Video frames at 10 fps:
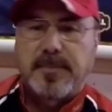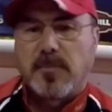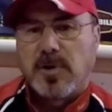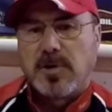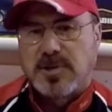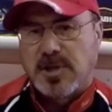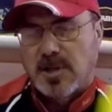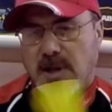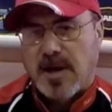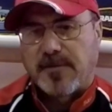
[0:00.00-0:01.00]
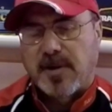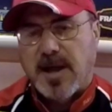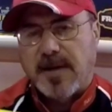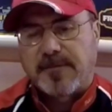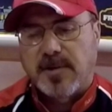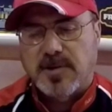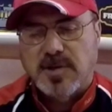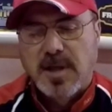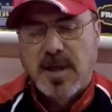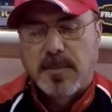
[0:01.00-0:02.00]
We use these a lot for
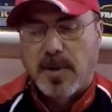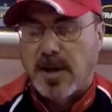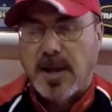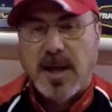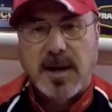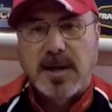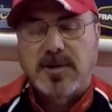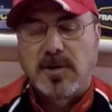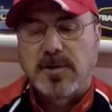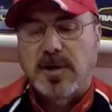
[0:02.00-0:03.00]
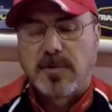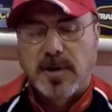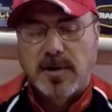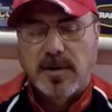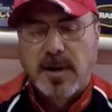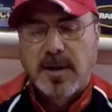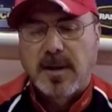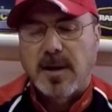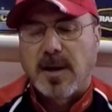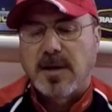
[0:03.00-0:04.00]
catfish. But again, any toothy critter,
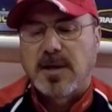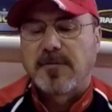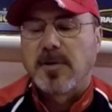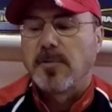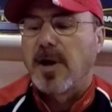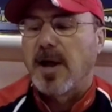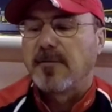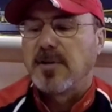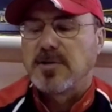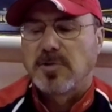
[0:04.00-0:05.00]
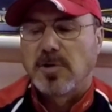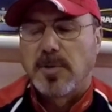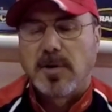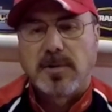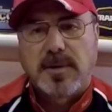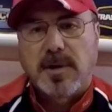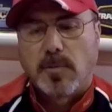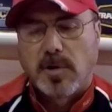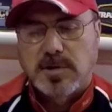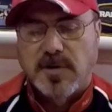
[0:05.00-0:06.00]
you definitely want to have these on your boat. It
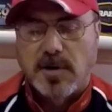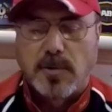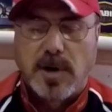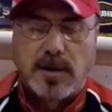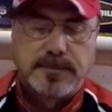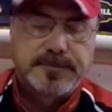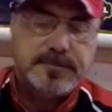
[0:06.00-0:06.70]
works very well.